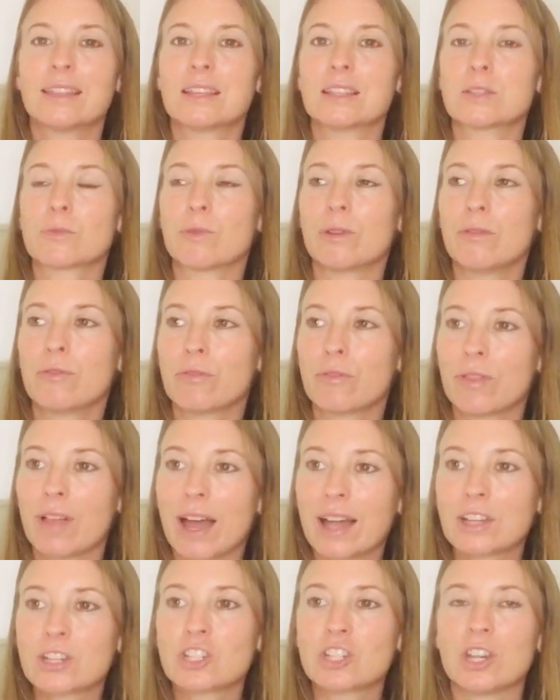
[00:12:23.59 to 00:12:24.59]
This
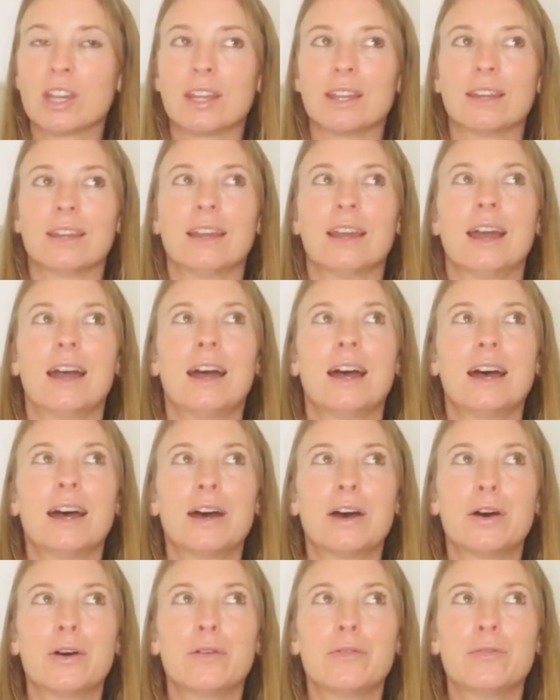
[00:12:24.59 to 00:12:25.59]
reflection
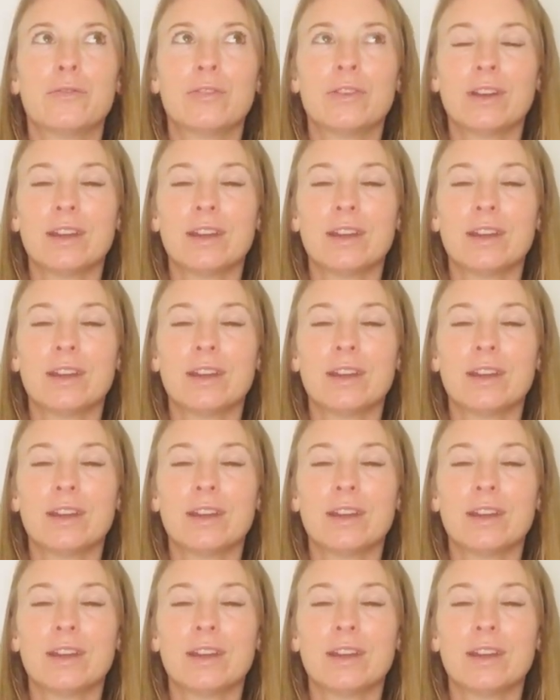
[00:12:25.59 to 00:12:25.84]
of